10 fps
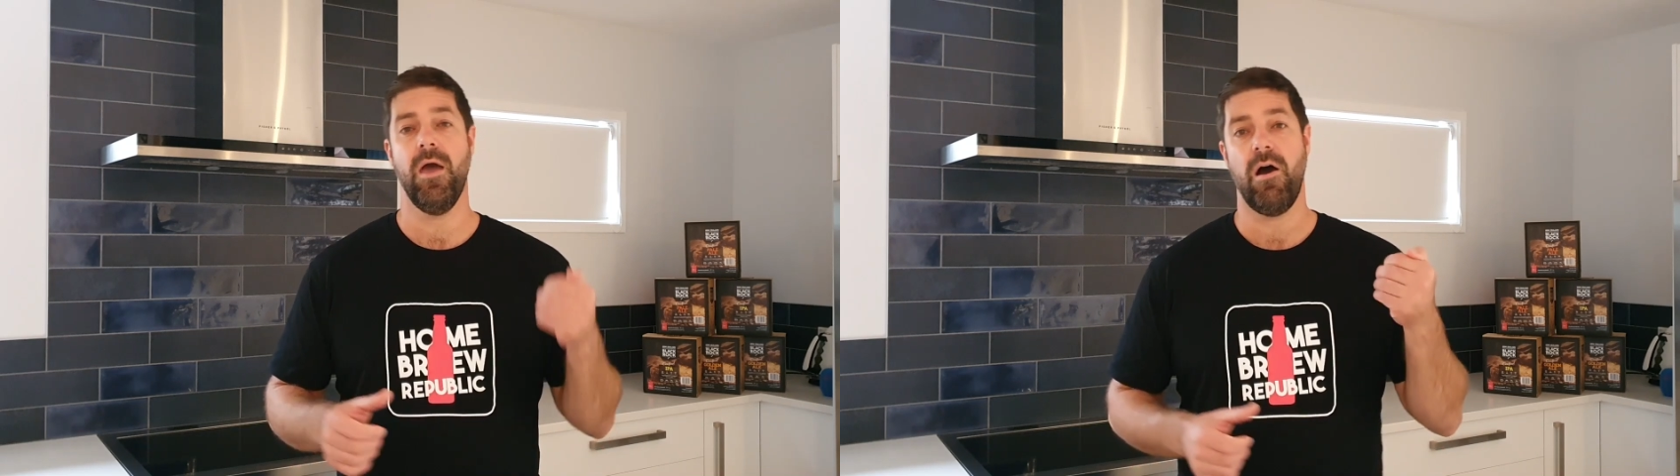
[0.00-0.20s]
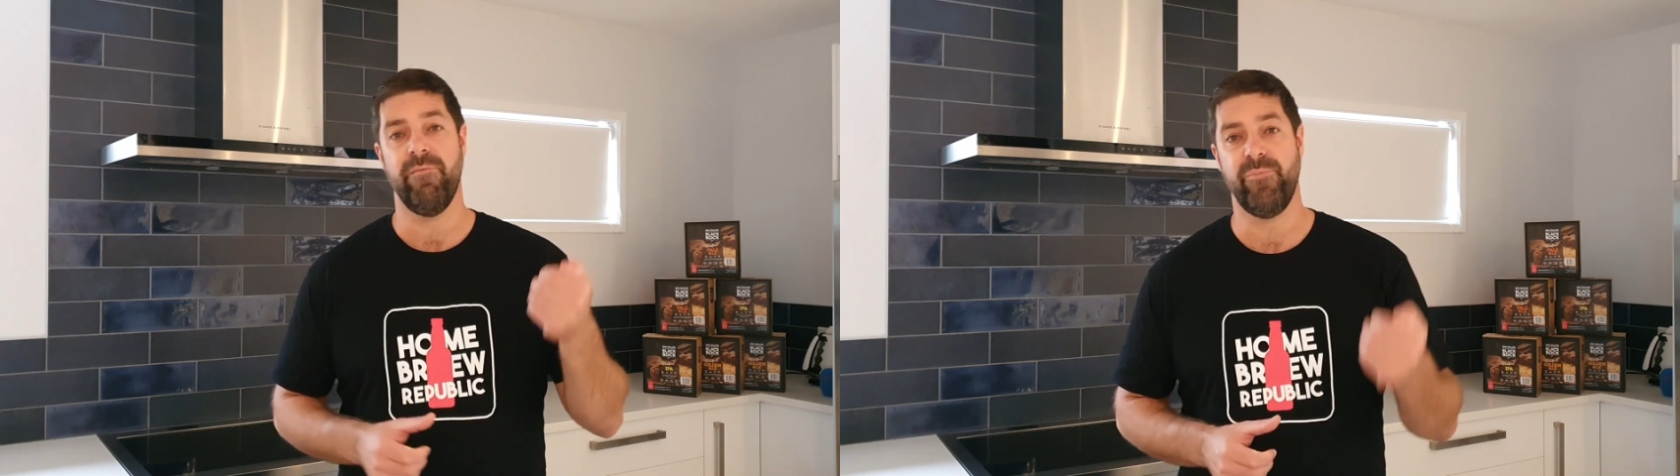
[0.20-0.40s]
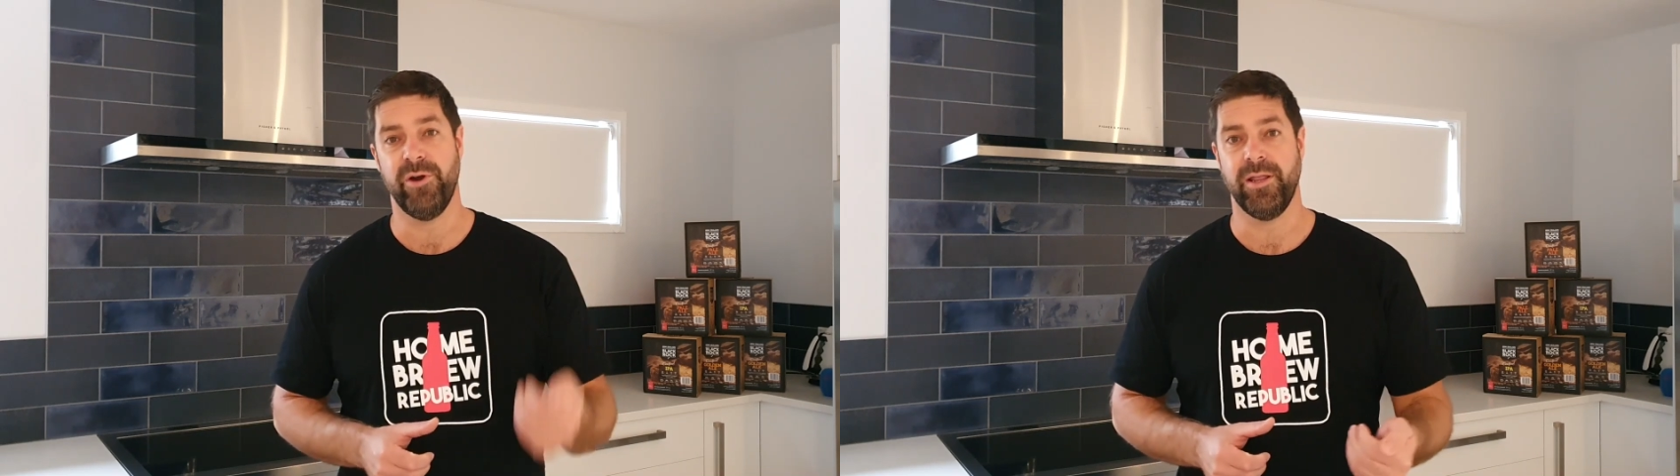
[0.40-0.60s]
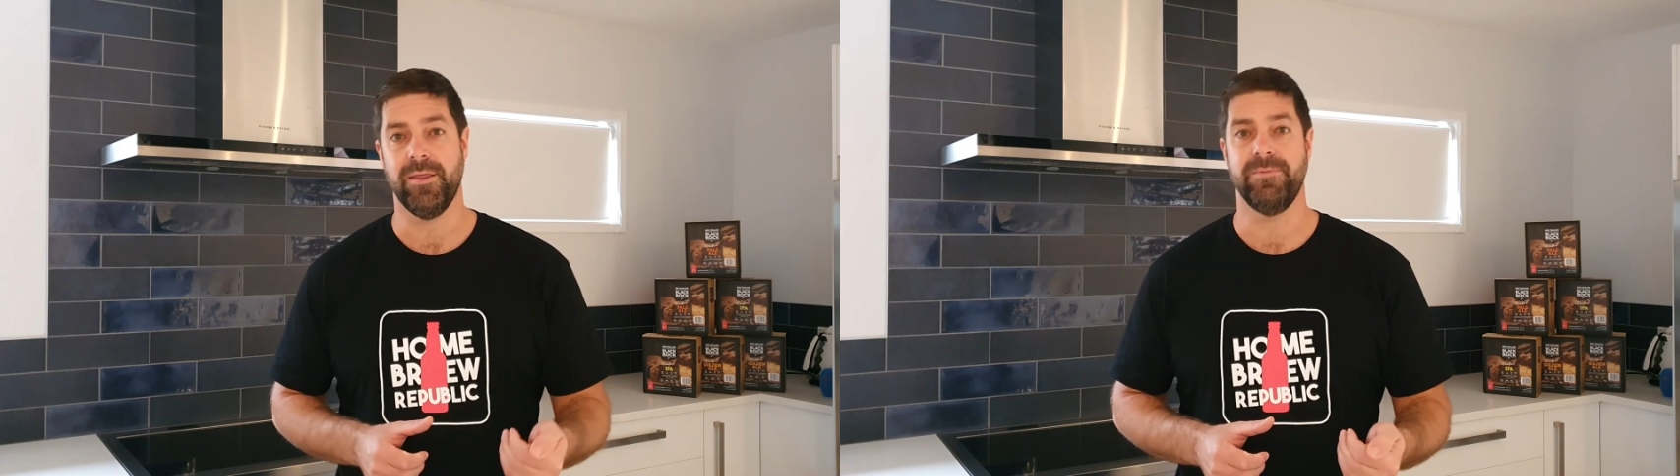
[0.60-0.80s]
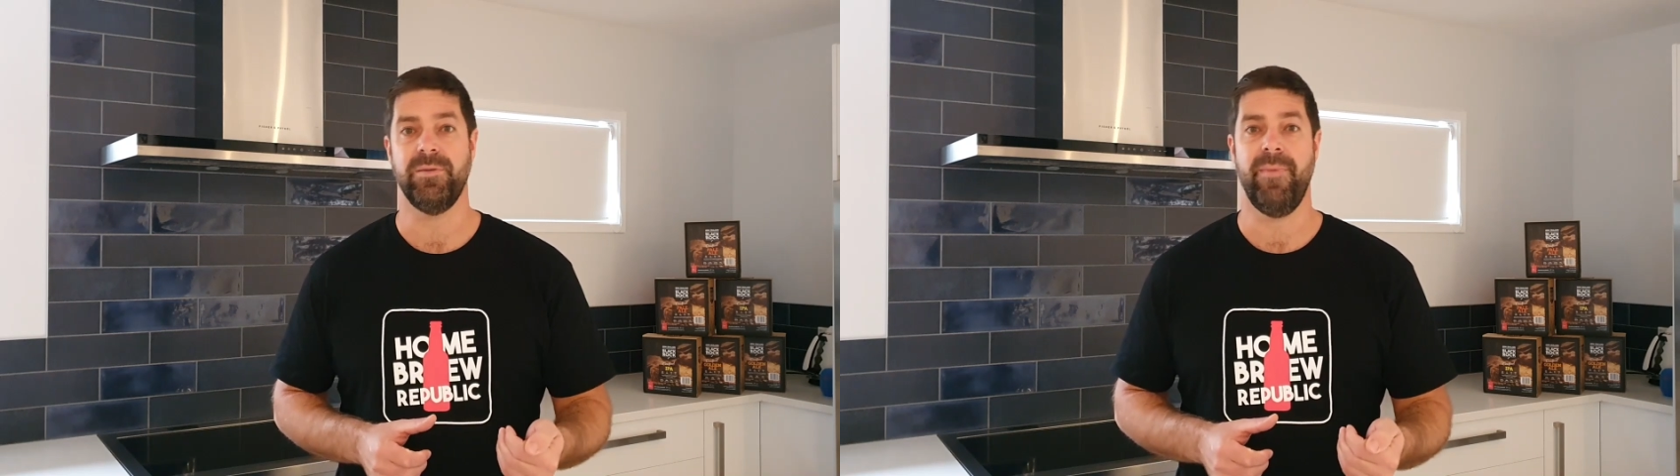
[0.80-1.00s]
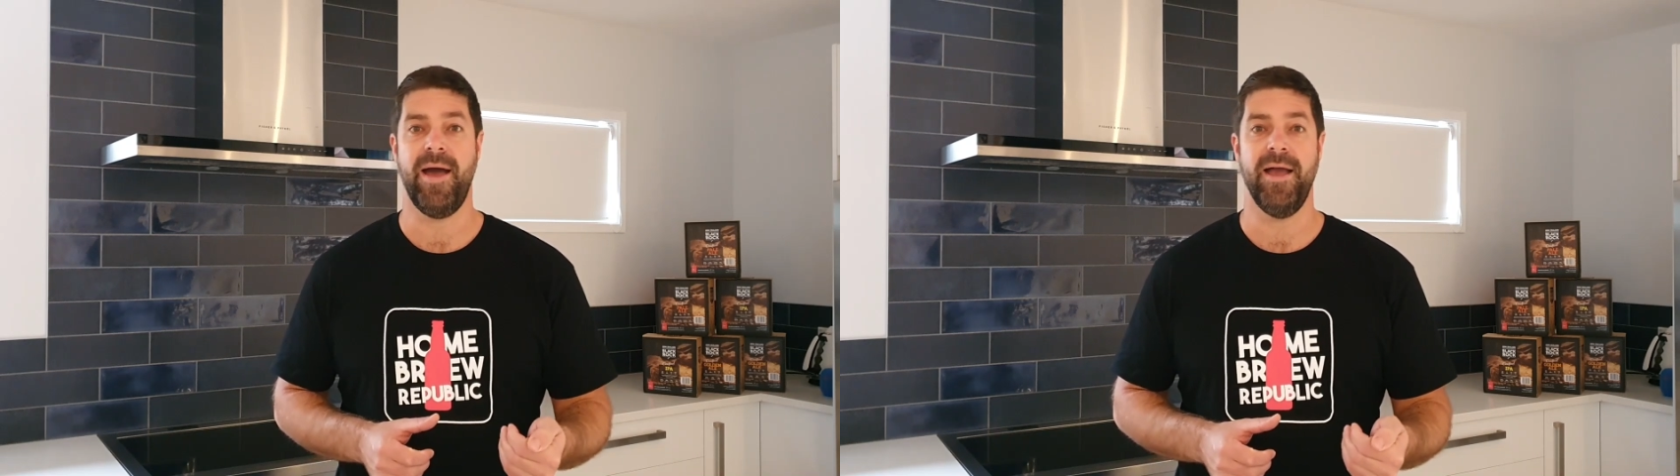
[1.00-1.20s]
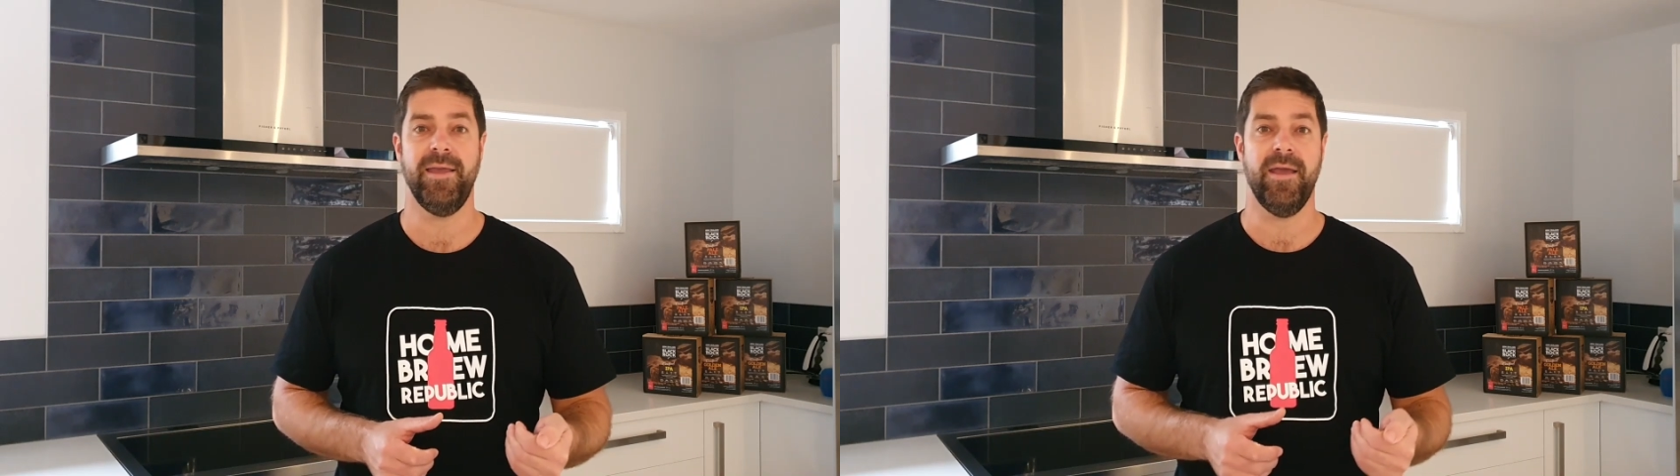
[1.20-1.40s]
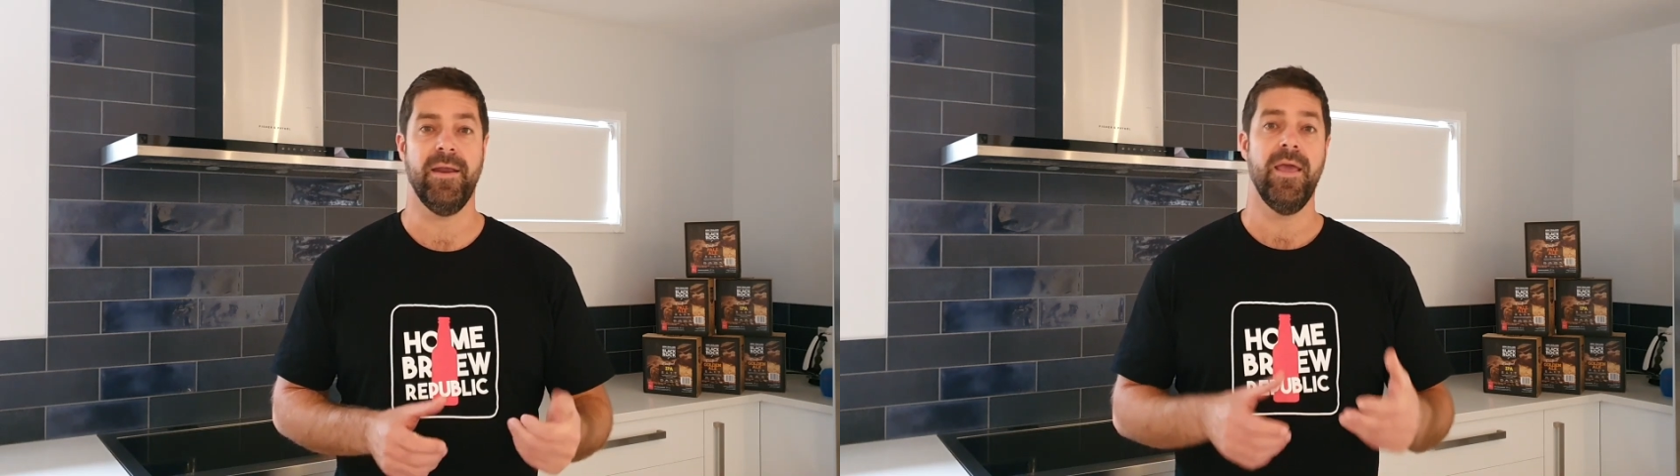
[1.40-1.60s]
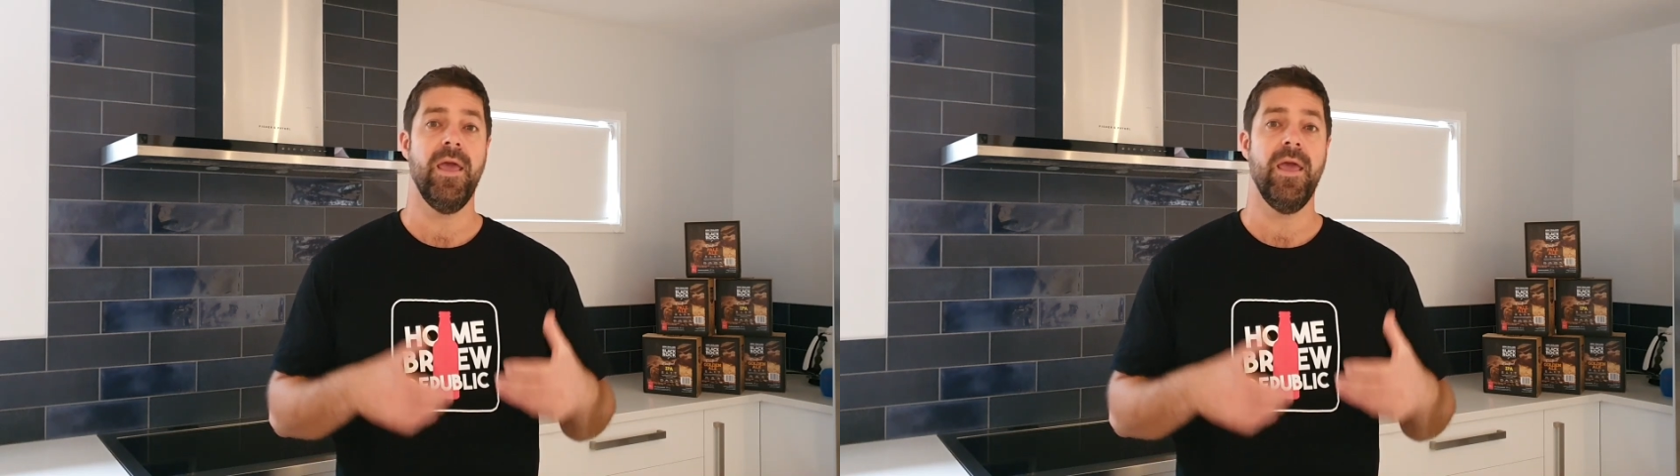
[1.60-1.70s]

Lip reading: of bringing them to market.